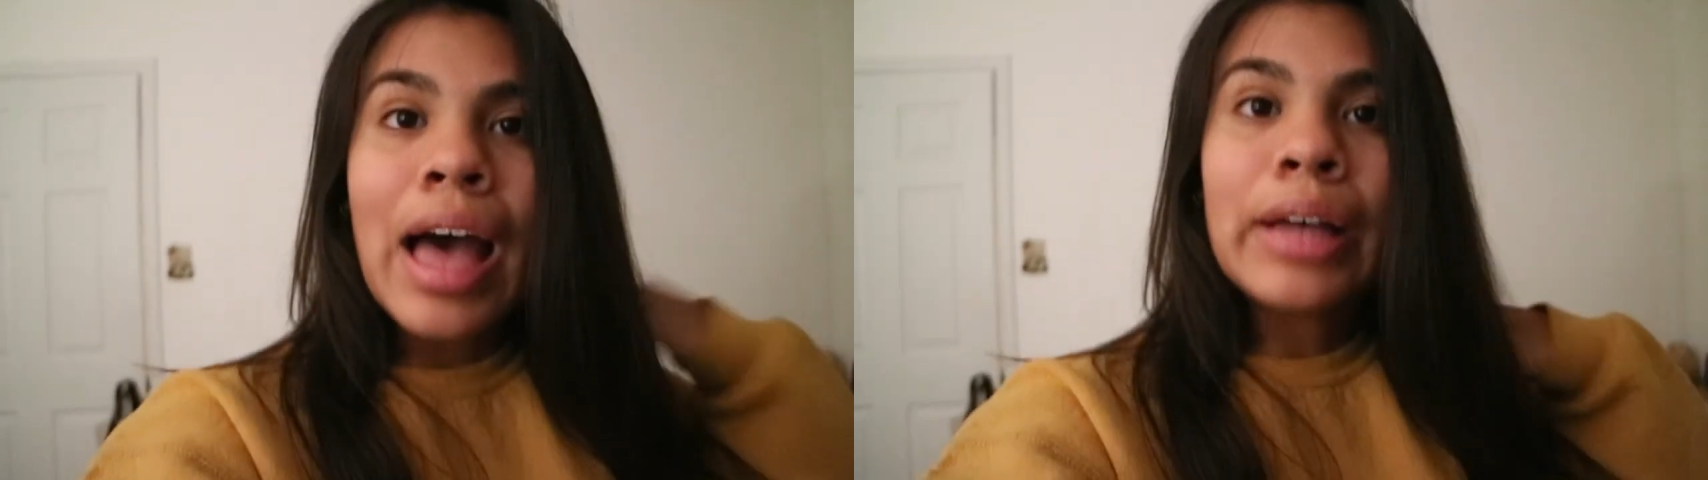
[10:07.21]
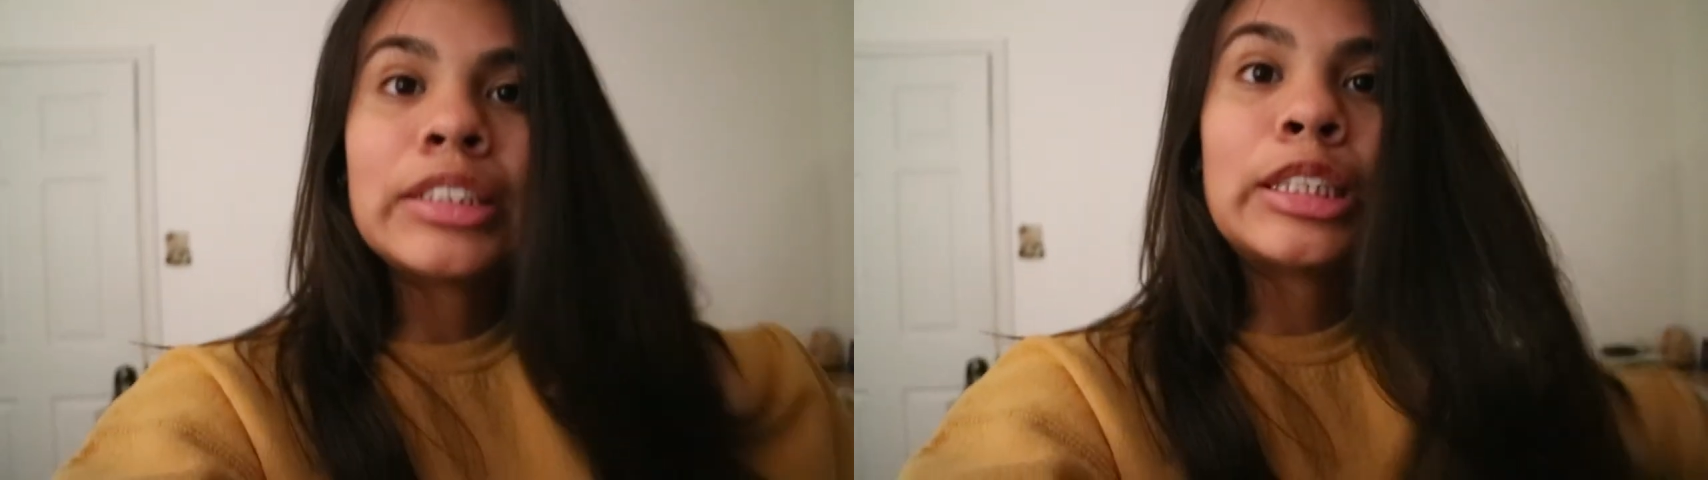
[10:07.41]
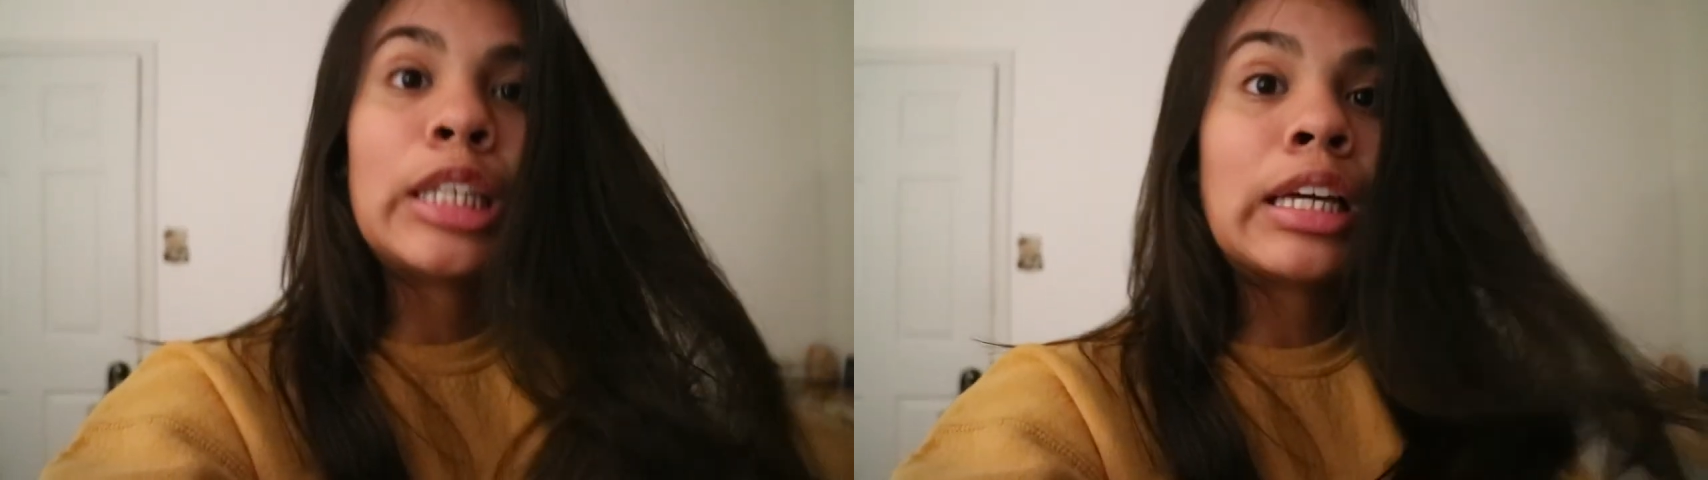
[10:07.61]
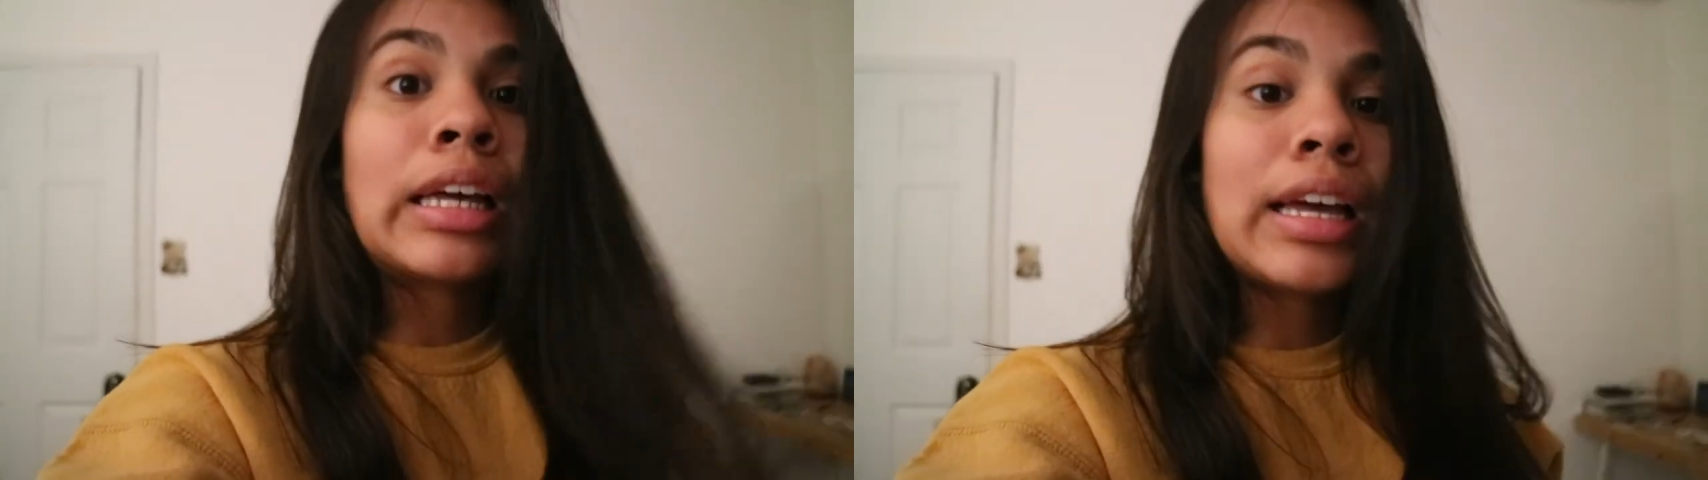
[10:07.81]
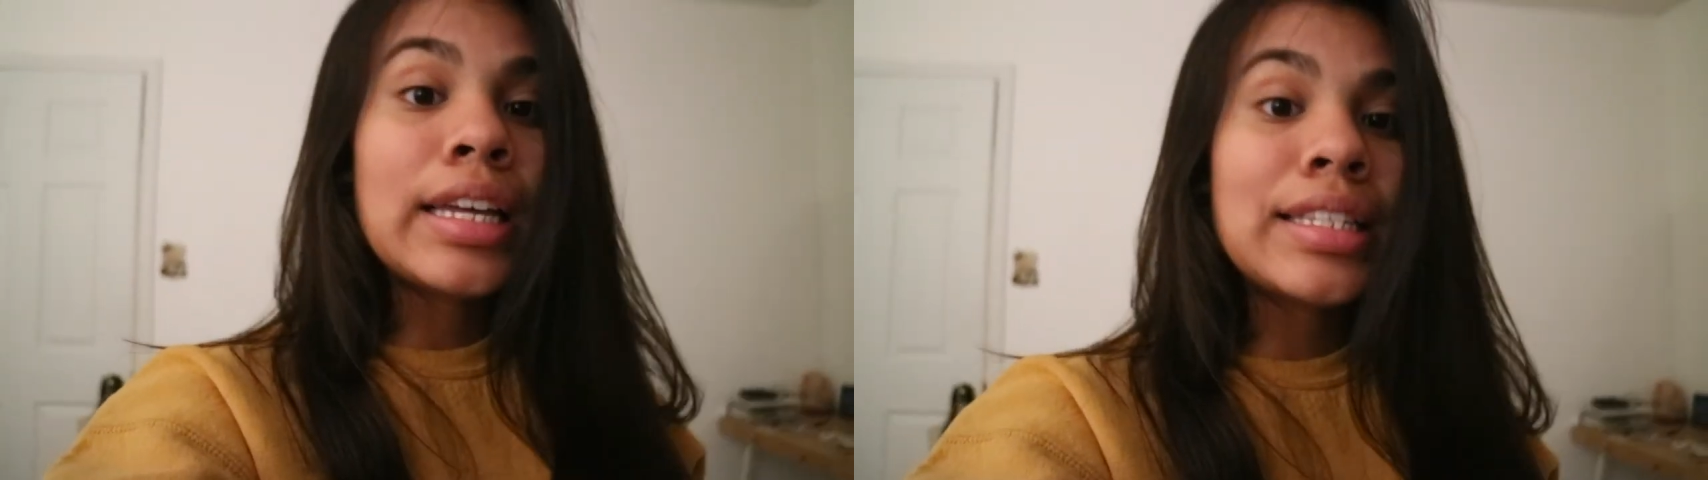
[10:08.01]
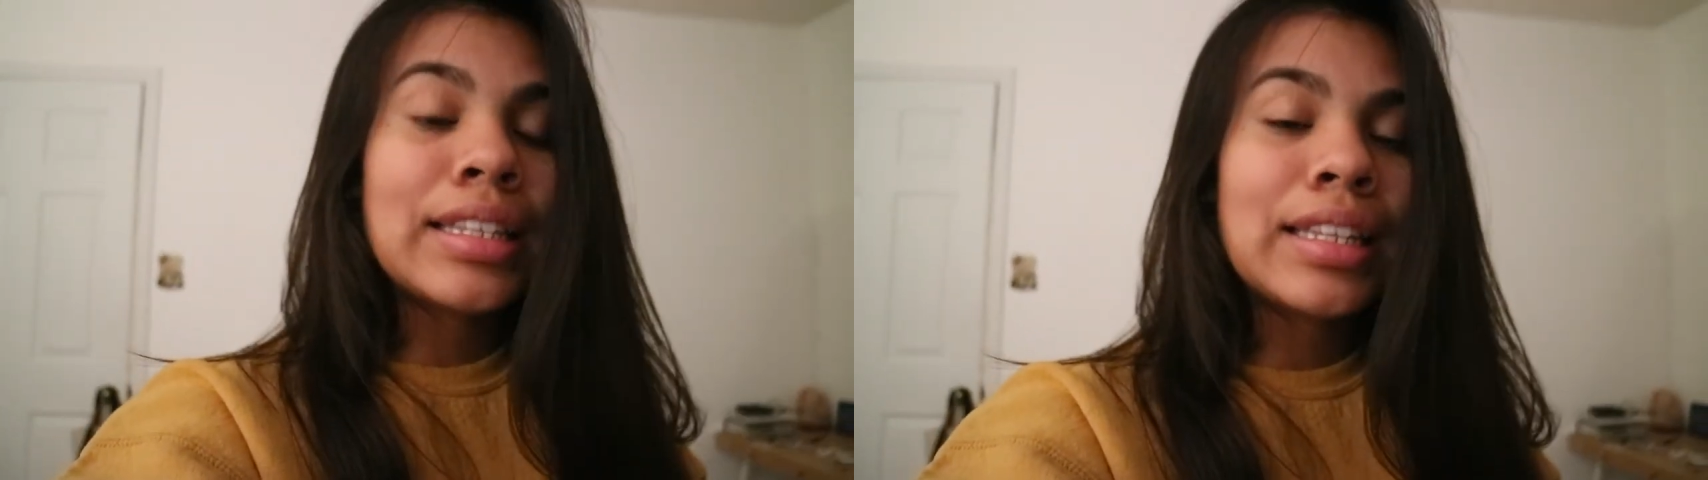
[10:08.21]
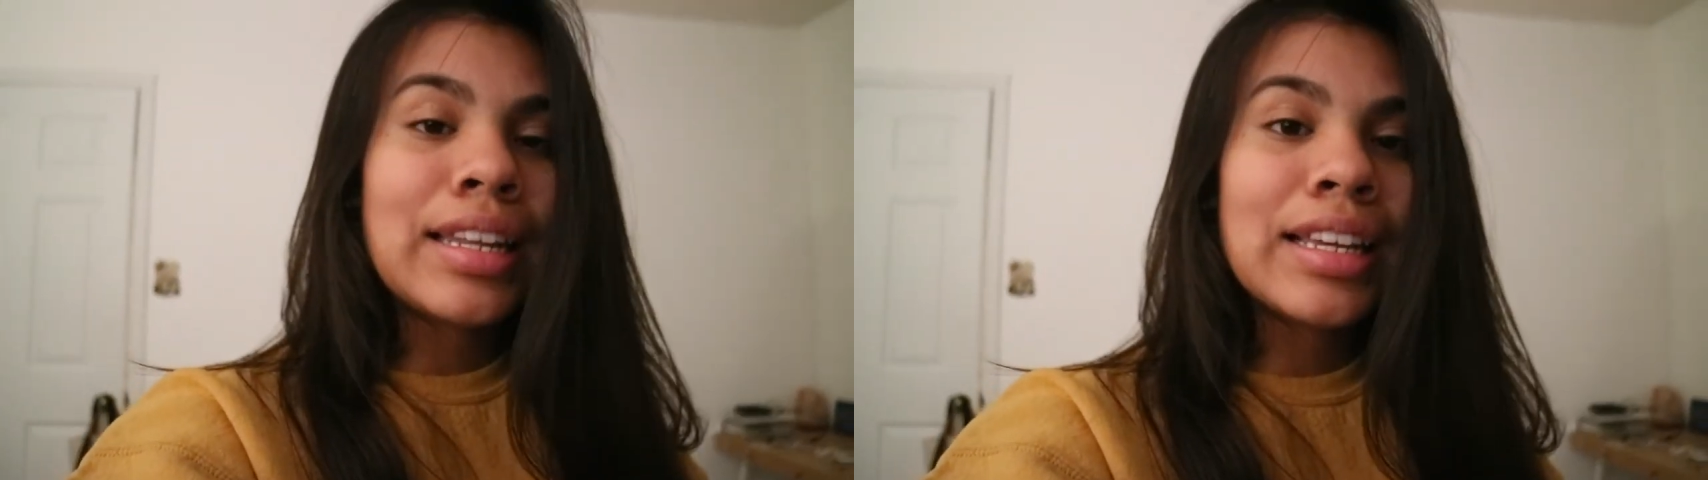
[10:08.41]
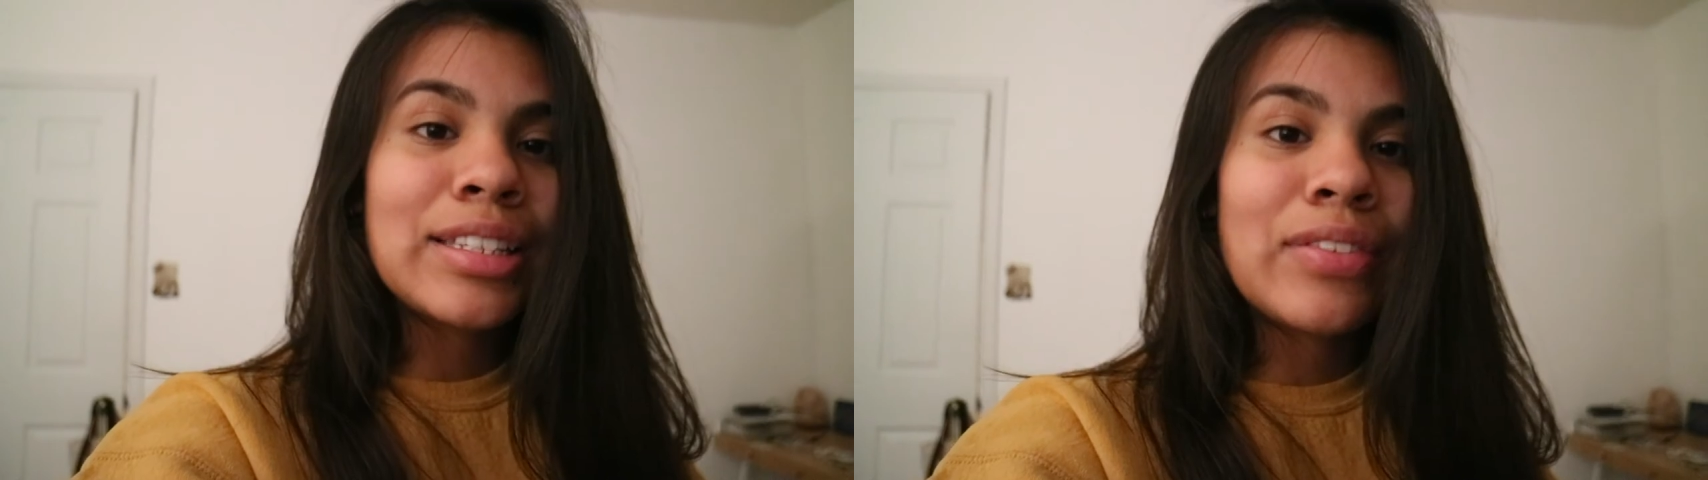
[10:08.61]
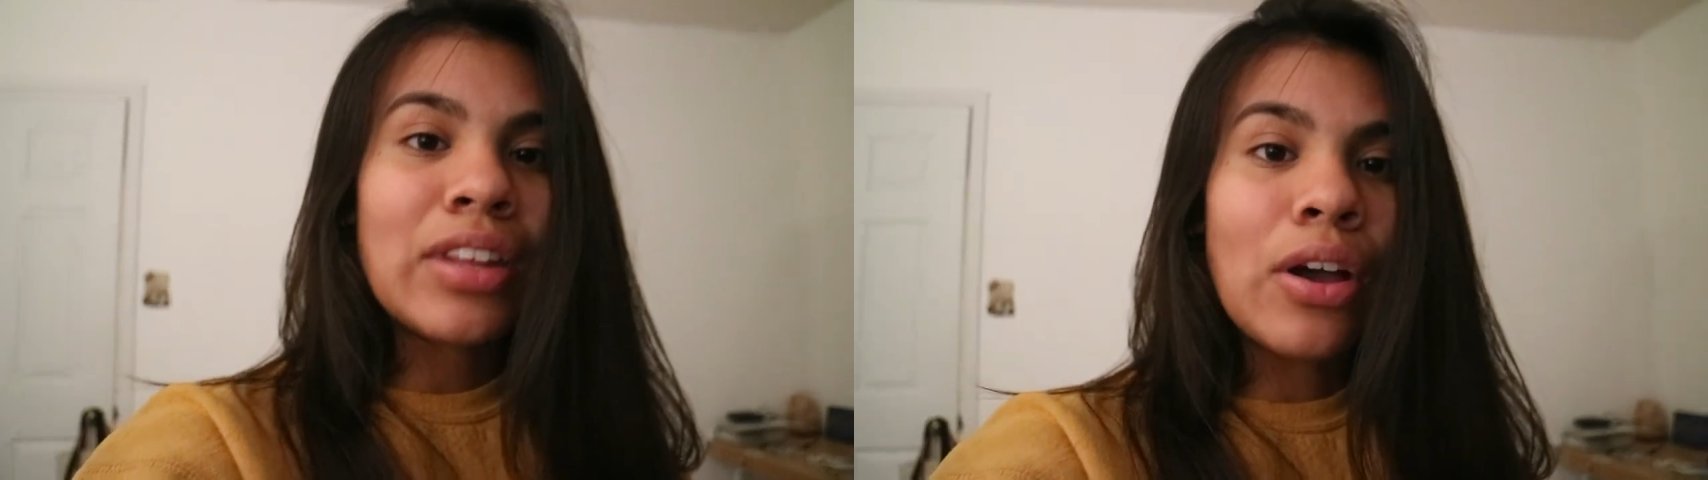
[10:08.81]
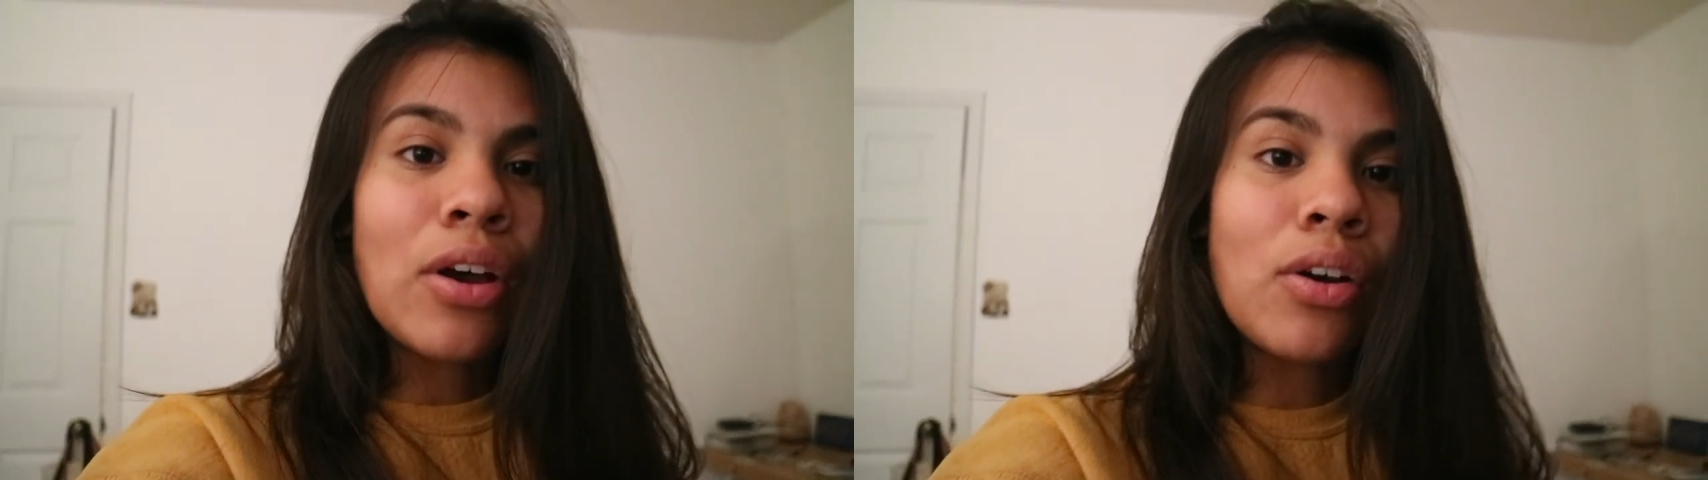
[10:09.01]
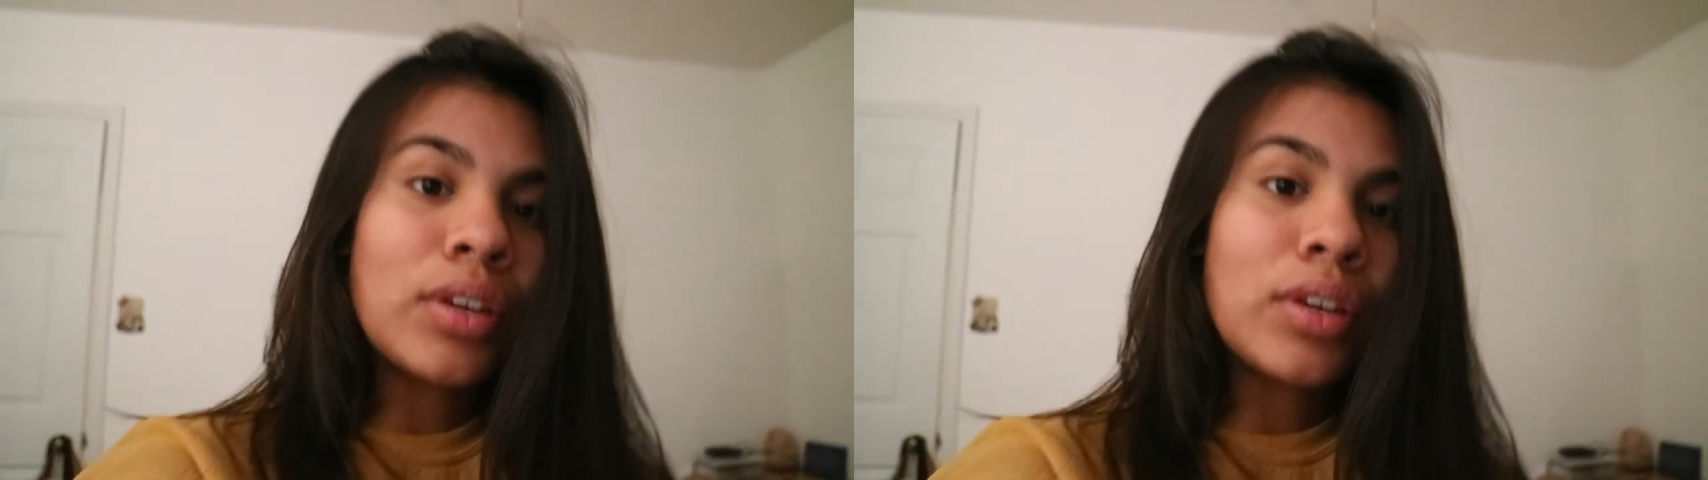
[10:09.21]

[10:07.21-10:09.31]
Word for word: I'll see you guys in the next video.